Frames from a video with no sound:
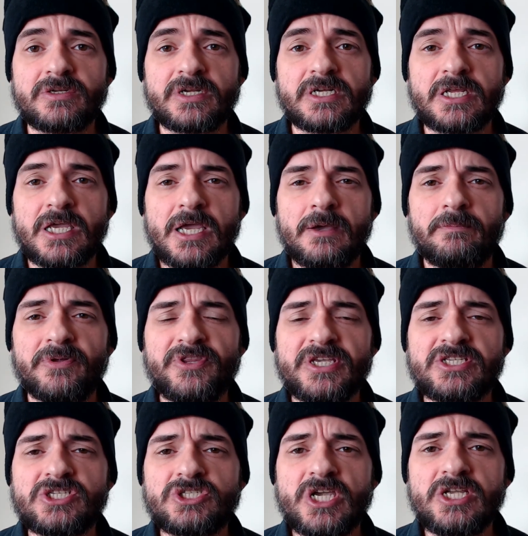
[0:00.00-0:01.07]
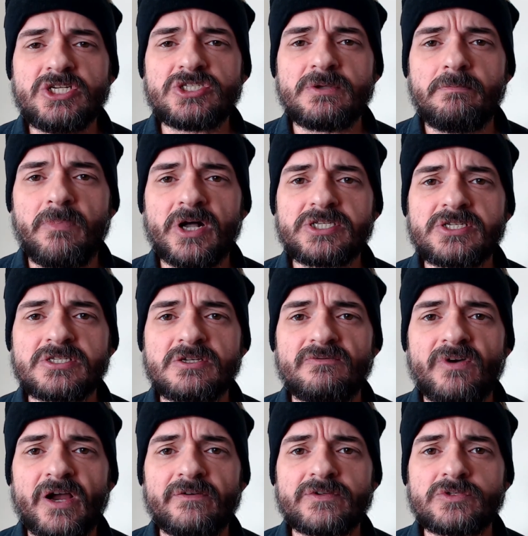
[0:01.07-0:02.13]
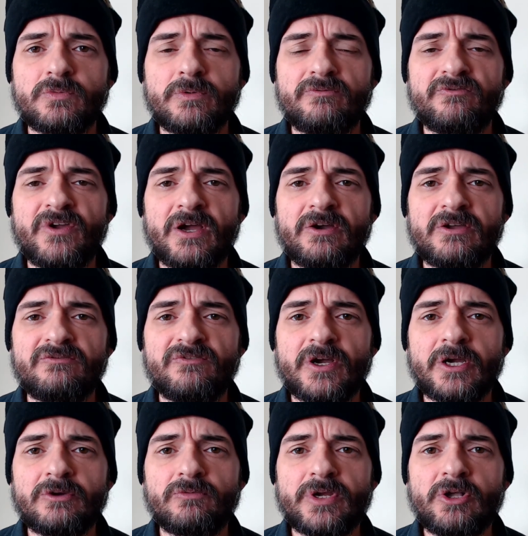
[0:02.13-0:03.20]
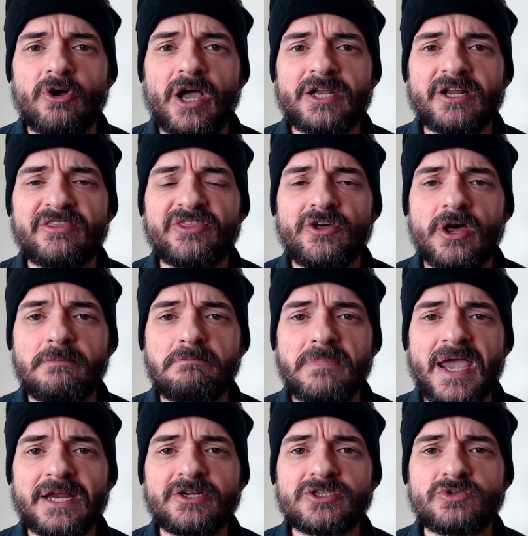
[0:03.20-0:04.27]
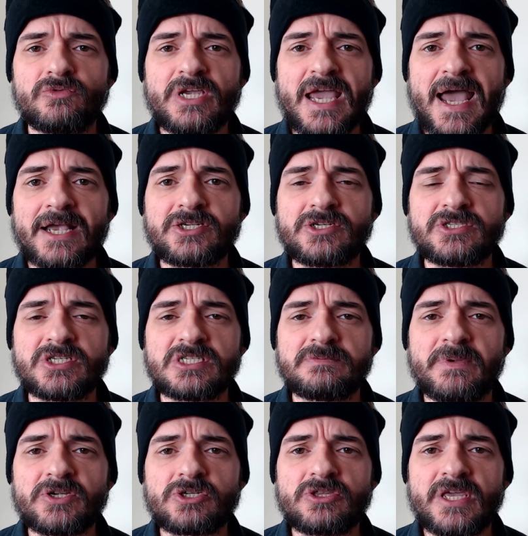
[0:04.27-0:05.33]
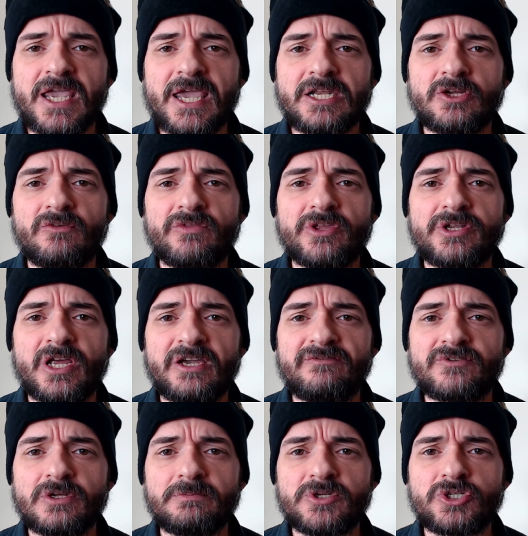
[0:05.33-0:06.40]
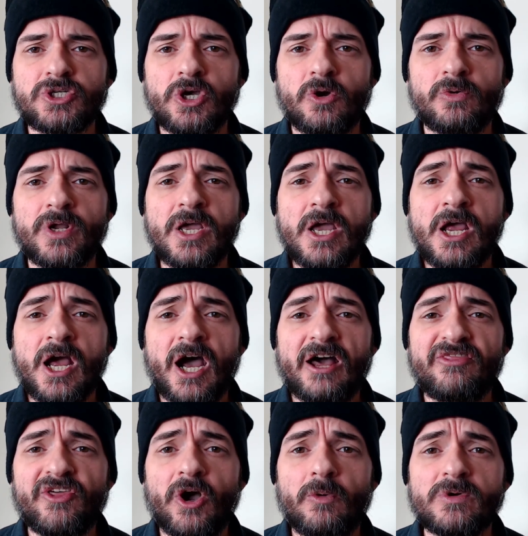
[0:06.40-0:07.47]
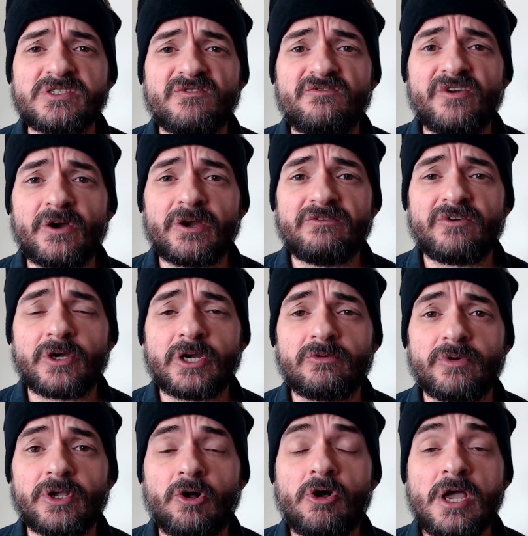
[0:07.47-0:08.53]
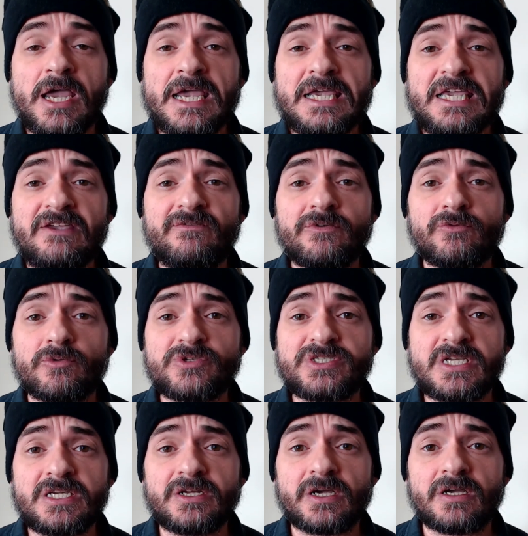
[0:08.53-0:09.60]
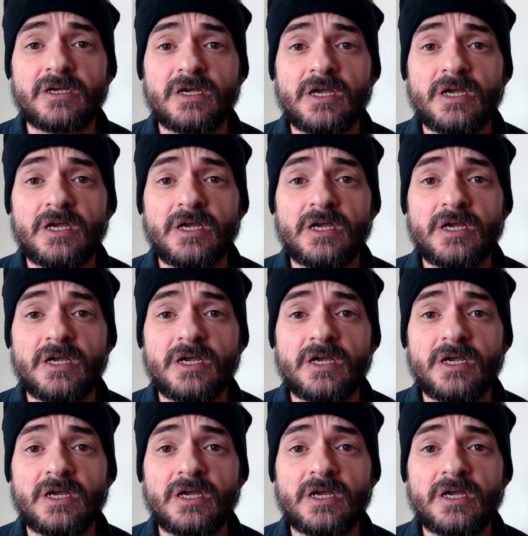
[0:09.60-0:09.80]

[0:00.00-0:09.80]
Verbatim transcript: And but the exchanges amongst the survivors were very, very real, and I thought Magna's reactions, especially the handing over the knife to Michonne, I thought was very, very real. Even Rosita.